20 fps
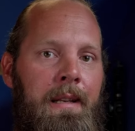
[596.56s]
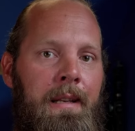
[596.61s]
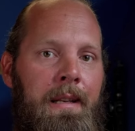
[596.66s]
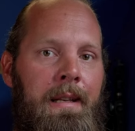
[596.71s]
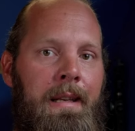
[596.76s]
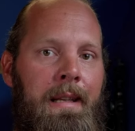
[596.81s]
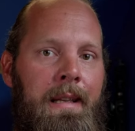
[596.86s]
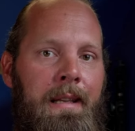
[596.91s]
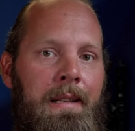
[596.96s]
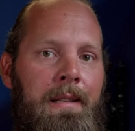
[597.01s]

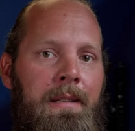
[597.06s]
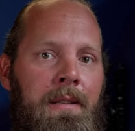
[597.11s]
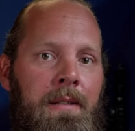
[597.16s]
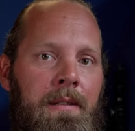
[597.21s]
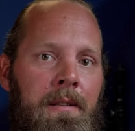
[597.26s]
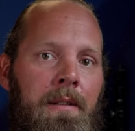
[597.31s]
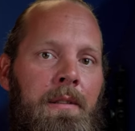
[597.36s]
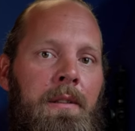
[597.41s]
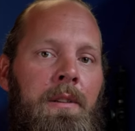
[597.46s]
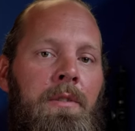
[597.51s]
needs
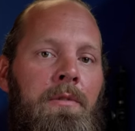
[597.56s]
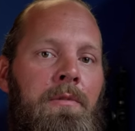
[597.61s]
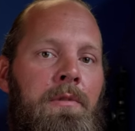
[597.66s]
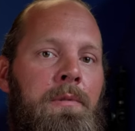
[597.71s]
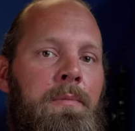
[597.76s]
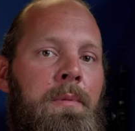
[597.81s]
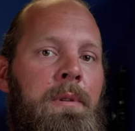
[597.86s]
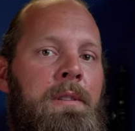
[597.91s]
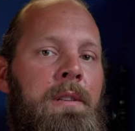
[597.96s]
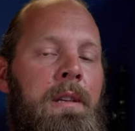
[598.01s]
the
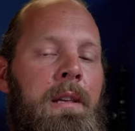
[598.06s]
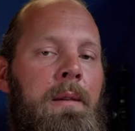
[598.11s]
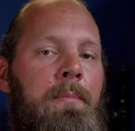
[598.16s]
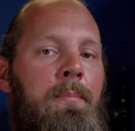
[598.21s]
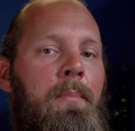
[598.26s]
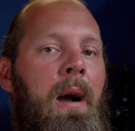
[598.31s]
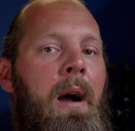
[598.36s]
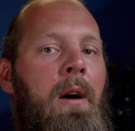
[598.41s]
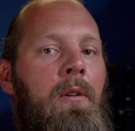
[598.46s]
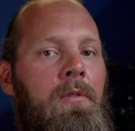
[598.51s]
USB-C
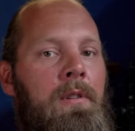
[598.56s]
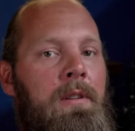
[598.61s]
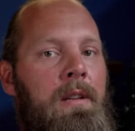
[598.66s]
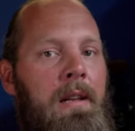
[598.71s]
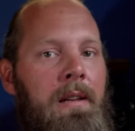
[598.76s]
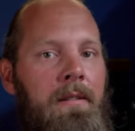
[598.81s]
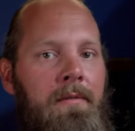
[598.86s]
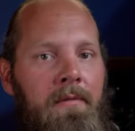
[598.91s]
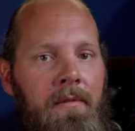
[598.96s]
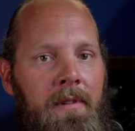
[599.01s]
power
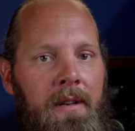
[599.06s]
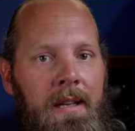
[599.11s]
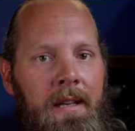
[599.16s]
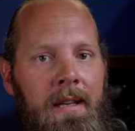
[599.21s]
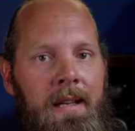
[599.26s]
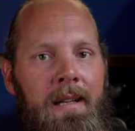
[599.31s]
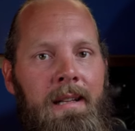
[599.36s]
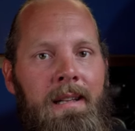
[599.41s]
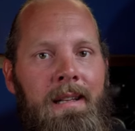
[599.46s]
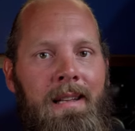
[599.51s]
delivery
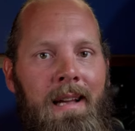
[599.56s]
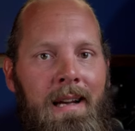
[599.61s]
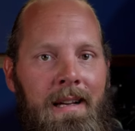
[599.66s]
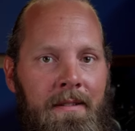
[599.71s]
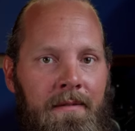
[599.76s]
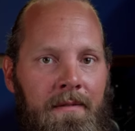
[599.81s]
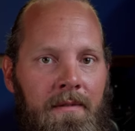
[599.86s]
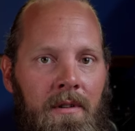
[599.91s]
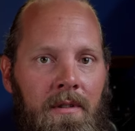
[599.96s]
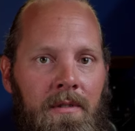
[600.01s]

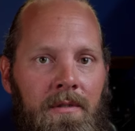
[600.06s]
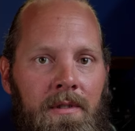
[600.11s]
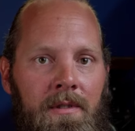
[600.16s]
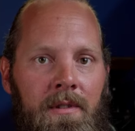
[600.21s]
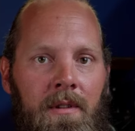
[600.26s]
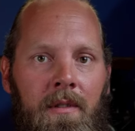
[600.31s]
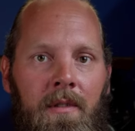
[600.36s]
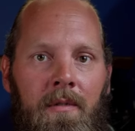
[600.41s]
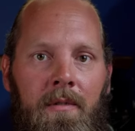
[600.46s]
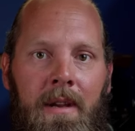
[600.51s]
9
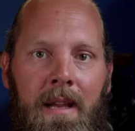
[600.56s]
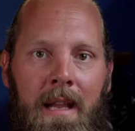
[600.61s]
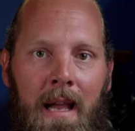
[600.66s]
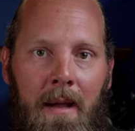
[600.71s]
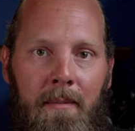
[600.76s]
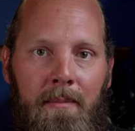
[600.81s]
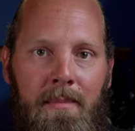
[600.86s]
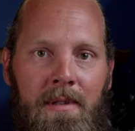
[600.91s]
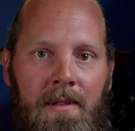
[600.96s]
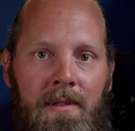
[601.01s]
volts, 3
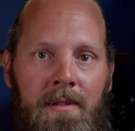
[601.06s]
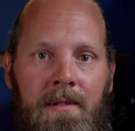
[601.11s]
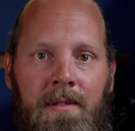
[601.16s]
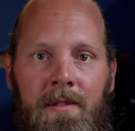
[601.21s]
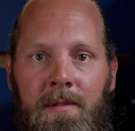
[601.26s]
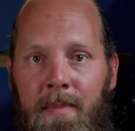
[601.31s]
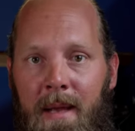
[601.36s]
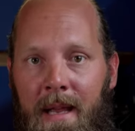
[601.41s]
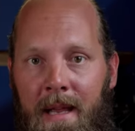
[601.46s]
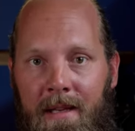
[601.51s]
amps
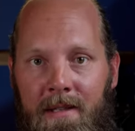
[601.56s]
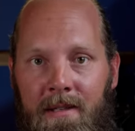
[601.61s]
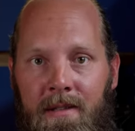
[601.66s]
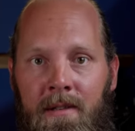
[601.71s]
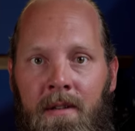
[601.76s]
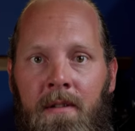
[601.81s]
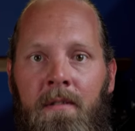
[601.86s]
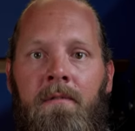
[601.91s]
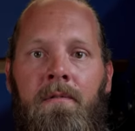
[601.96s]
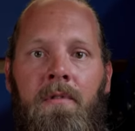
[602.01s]

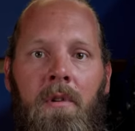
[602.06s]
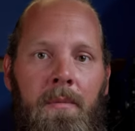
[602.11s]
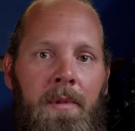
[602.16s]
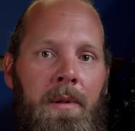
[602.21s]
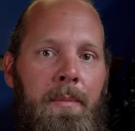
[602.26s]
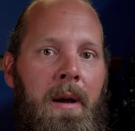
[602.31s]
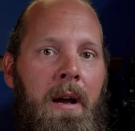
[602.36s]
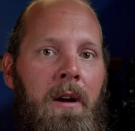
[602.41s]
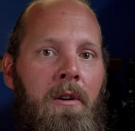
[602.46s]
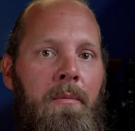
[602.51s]
specs from
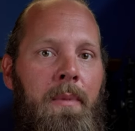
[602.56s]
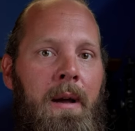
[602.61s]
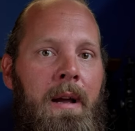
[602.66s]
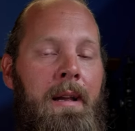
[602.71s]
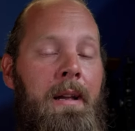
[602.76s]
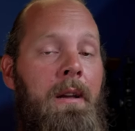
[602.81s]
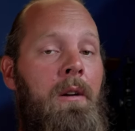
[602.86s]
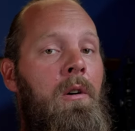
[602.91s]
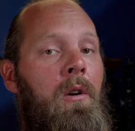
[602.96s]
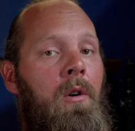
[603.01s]
the power
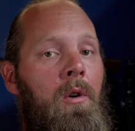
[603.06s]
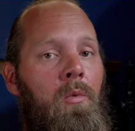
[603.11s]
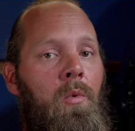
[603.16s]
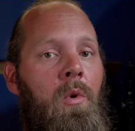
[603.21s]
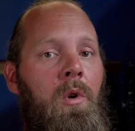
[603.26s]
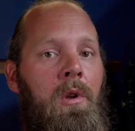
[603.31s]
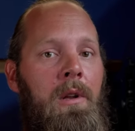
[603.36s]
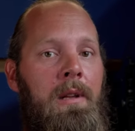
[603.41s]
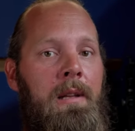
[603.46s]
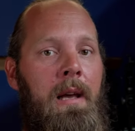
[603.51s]
bank or
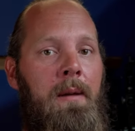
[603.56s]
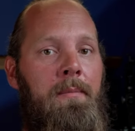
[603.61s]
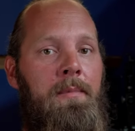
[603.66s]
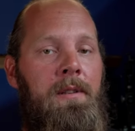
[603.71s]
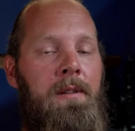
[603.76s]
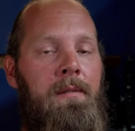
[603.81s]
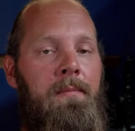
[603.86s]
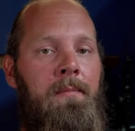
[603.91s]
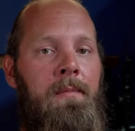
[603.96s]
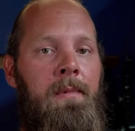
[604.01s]
wall
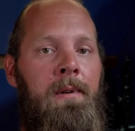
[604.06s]
adapter.